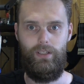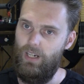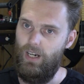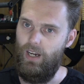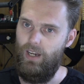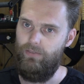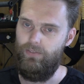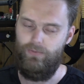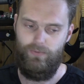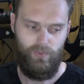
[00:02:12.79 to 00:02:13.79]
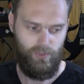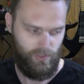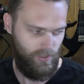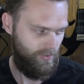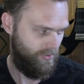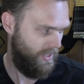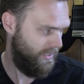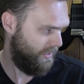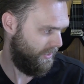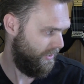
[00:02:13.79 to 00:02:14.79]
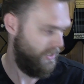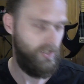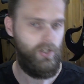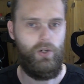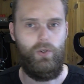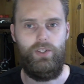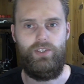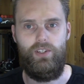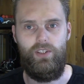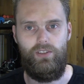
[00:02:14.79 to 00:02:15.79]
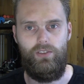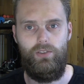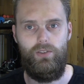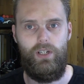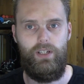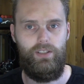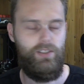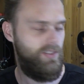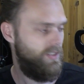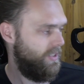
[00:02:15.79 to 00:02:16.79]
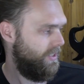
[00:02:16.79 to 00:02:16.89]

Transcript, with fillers: I have a good friend who is a tattoo artist,